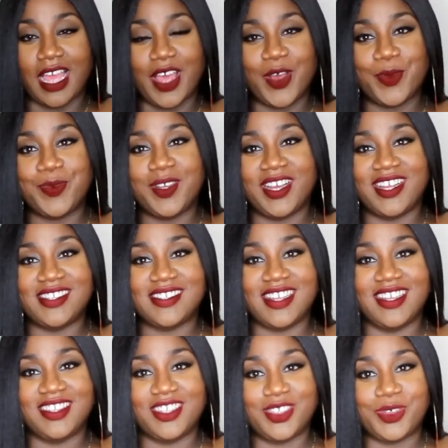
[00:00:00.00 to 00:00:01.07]
I hope you guys
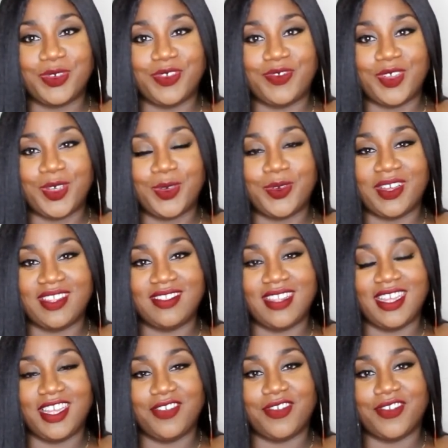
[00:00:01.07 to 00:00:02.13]
like this review and
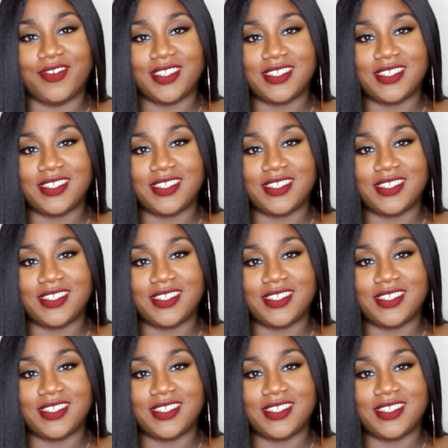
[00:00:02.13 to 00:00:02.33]
thank you for